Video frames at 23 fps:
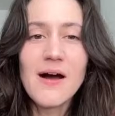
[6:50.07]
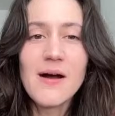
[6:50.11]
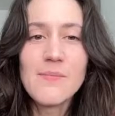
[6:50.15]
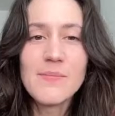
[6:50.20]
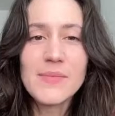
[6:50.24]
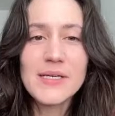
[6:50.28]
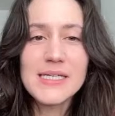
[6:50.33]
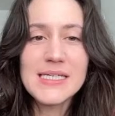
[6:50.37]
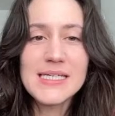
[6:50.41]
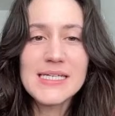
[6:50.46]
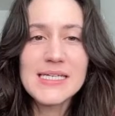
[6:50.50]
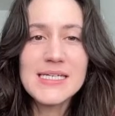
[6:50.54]

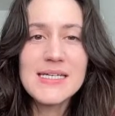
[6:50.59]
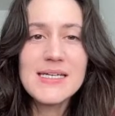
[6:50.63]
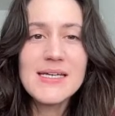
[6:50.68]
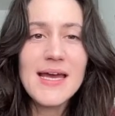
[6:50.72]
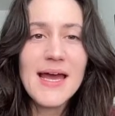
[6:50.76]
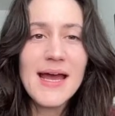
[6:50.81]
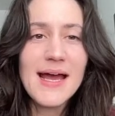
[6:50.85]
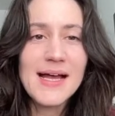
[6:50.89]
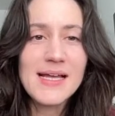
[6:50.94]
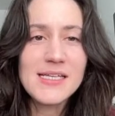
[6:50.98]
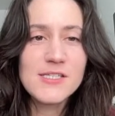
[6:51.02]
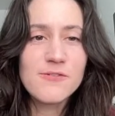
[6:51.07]
He
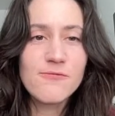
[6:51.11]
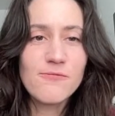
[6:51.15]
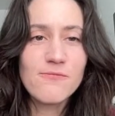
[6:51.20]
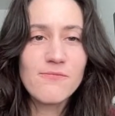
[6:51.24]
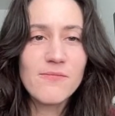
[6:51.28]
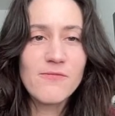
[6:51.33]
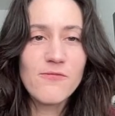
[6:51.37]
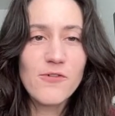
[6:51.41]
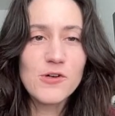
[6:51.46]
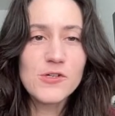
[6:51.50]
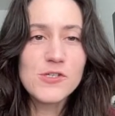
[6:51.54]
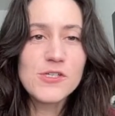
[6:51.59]
has,
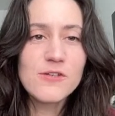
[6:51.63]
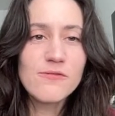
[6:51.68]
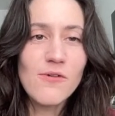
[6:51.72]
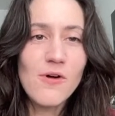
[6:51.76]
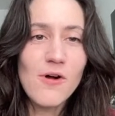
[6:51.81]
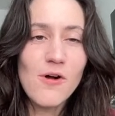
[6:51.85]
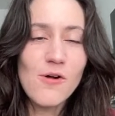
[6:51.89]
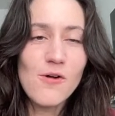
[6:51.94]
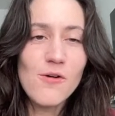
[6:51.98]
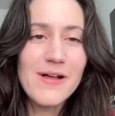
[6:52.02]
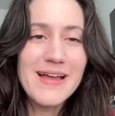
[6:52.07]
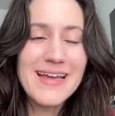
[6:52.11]
first of
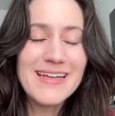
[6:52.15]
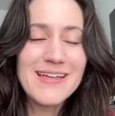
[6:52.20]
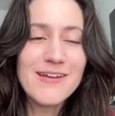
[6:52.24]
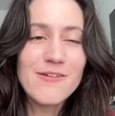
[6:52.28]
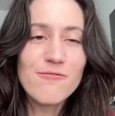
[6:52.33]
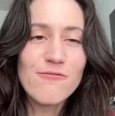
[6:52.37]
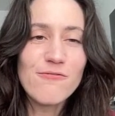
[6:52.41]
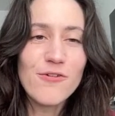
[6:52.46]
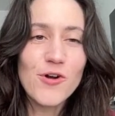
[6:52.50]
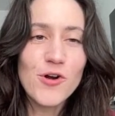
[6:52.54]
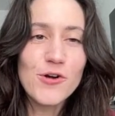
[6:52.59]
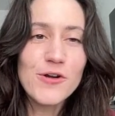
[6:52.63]
all, an
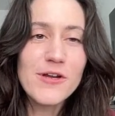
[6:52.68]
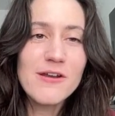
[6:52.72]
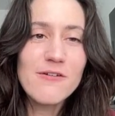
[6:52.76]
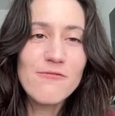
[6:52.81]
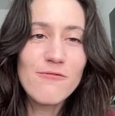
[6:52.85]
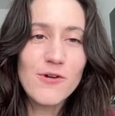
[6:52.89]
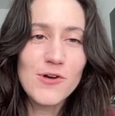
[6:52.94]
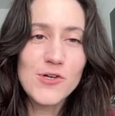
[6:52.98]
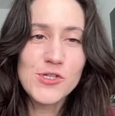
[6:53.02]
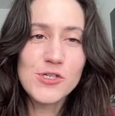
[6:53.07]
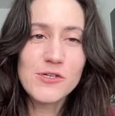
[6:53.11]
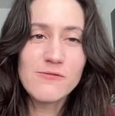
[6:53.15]
inverted
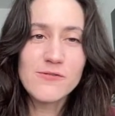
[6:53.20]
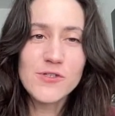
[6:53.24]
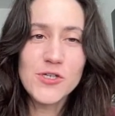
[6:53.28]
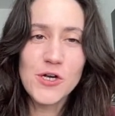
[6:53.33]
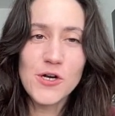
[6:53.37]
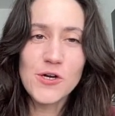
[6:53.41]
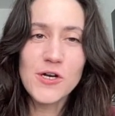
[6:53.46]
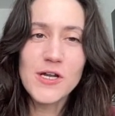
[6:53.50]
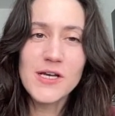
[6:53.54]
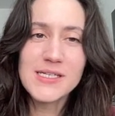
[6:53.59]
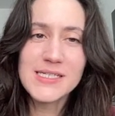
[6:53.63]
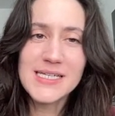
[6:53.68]
version of
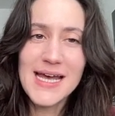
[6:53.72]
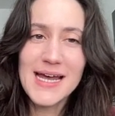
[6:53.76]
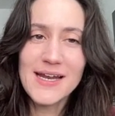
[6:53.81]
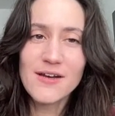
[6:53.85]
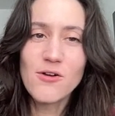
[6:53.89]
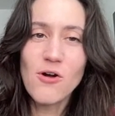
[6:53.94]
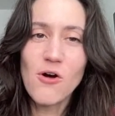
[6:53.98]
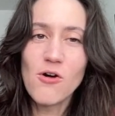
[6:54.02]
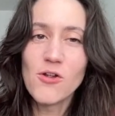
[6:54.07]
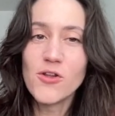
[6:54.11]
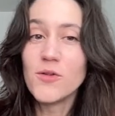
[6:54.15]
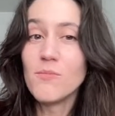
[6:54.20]
Turn Undead
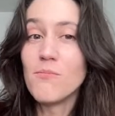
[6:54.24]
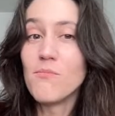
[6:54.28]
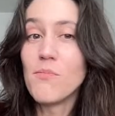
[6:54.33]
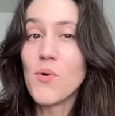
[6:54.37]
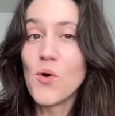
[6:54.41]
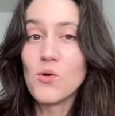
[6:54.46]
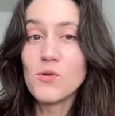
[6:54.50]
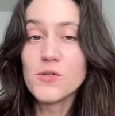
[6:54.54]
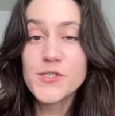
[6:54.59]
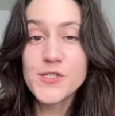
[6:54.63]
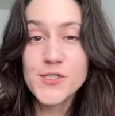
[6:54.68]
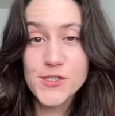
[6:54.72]
called
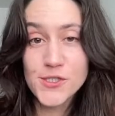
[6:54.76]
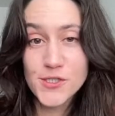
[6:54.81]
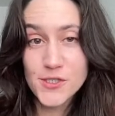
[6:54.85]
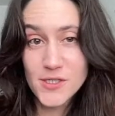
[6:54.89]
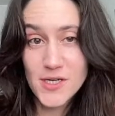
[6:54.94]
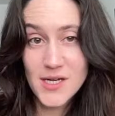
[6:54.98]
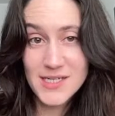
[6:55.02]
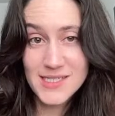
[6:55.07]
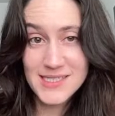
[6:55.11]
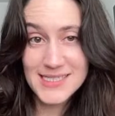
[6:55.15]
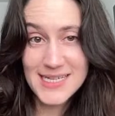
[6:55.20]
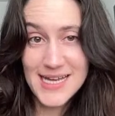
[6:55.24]
Bolster
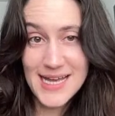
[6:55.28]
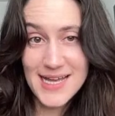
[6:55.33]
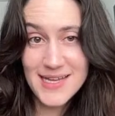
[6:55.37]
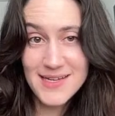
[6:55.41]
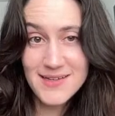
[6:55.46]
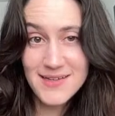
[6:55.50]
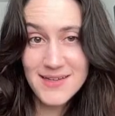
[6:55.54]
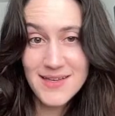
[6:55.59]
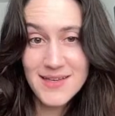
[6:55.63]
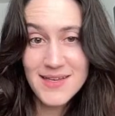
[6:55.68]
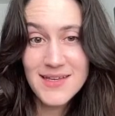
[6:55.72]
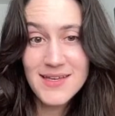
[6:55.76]
Undead.
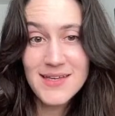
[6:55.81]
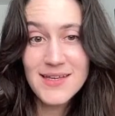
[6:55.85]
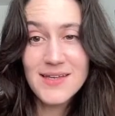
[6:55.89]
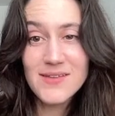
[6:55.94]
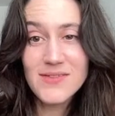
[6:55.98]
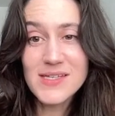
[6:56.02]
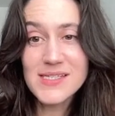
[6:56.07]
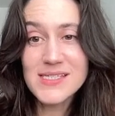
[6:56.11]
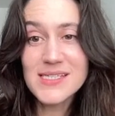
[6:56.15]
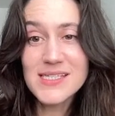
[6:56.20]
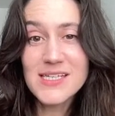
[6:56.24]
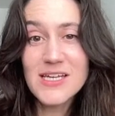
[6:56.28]

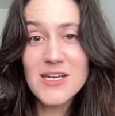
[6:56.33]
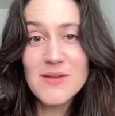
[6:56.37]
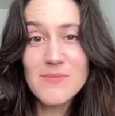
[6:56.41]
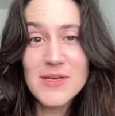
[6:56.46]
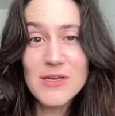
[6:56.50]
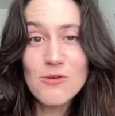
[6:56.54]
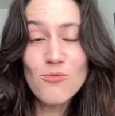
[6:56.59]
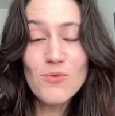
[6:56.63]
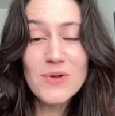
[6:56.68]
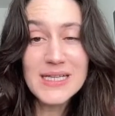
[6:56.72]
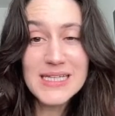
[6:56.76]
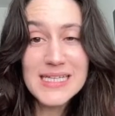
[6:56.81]
This is going to be
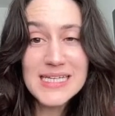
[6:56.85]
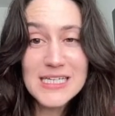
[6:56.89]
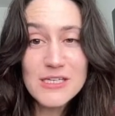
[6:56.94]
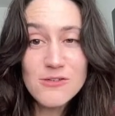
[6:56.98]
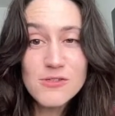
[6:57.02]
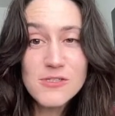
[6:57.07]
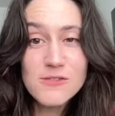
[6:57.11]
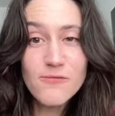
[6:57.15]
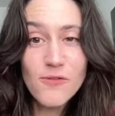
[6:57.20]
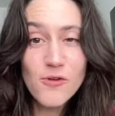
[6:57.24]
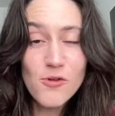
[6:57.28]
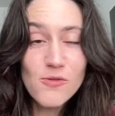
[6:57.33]
really
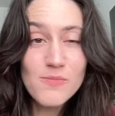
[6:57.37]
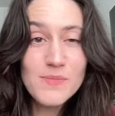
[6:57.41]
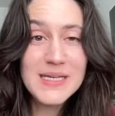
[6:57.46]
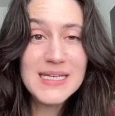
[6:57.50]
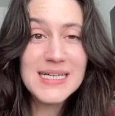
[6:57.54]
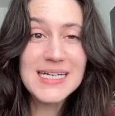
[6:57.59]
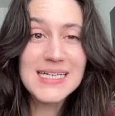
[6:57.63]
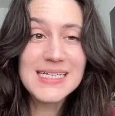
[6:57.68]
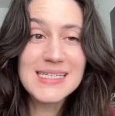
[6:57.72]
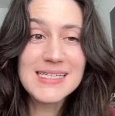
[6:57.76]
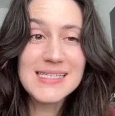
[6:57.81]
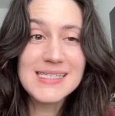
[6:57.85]
useful
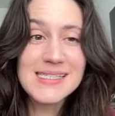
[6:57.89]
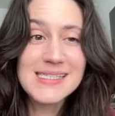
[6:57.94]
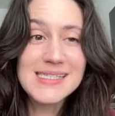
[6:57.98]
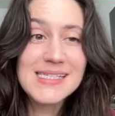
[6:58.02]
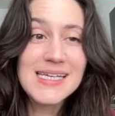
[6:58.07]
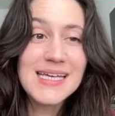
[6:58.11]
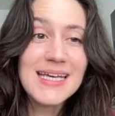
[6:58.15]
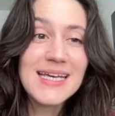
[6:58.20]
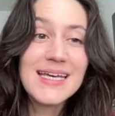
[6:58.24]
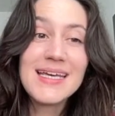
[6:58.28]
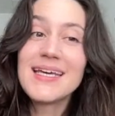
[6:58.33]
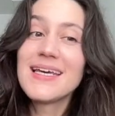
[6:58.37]
because
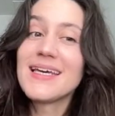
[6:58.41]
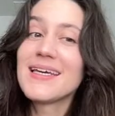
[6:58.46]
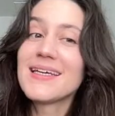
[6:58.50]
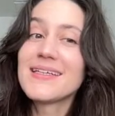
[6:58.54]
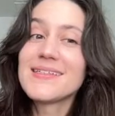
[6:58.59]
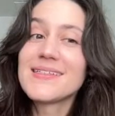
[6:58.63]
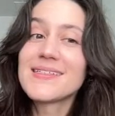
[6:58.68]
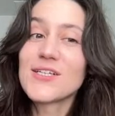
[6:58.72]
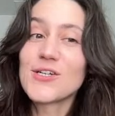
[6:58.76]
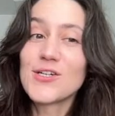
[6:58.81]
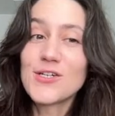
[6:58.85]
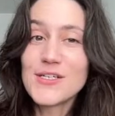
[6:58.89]

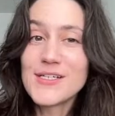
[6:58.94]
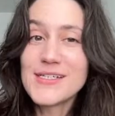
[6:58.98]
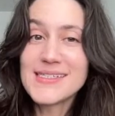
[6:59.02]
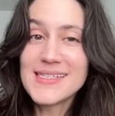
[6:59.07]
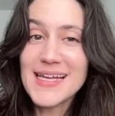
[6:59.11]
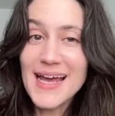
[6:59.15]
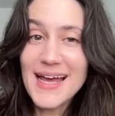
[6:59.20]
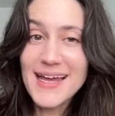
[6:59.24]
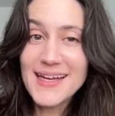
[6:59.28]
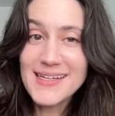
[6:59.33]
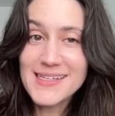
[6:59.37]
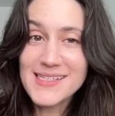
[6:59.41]
Turn
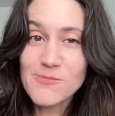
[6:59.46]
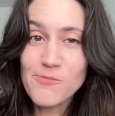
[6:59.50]
Undead is